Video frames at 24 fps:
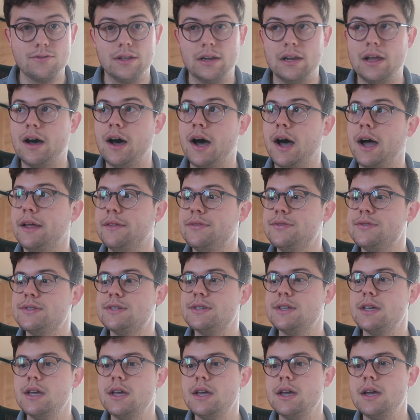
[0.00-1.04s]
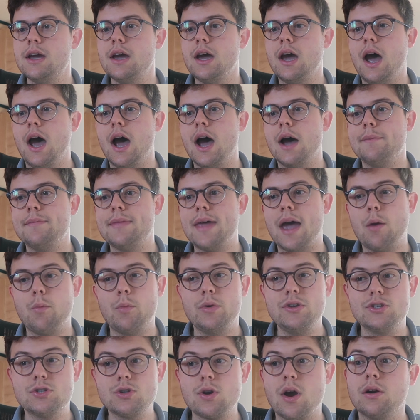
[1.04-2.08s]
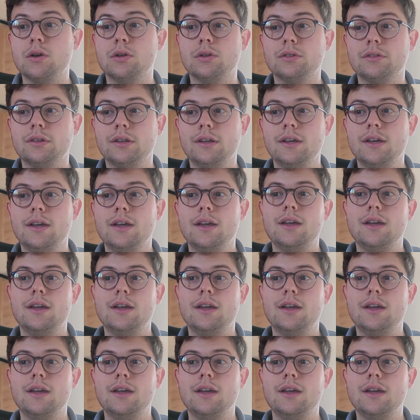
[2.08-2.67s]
the lines, and we struggled.